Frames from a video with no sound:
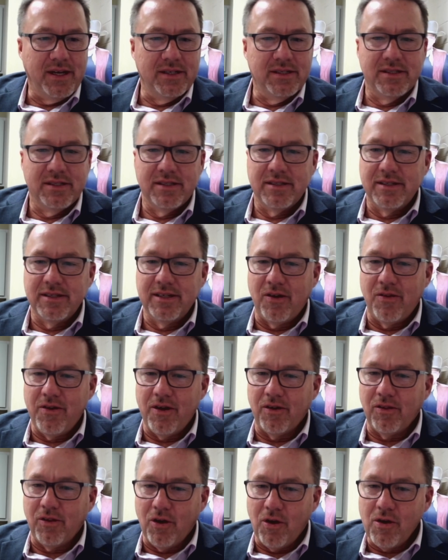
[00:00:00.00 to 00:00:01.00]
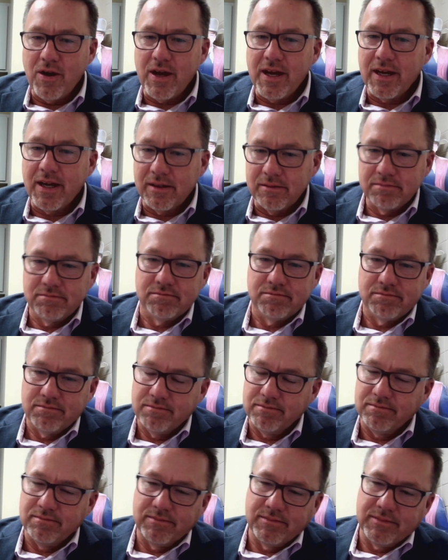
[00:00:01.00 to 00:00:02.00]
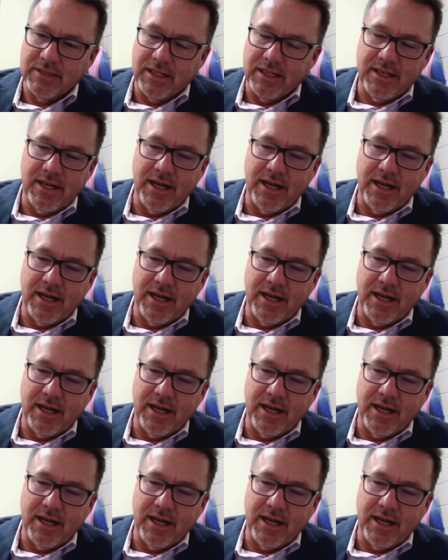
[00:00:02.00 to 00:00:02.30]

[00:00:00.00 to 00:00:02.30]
Because, they're learning a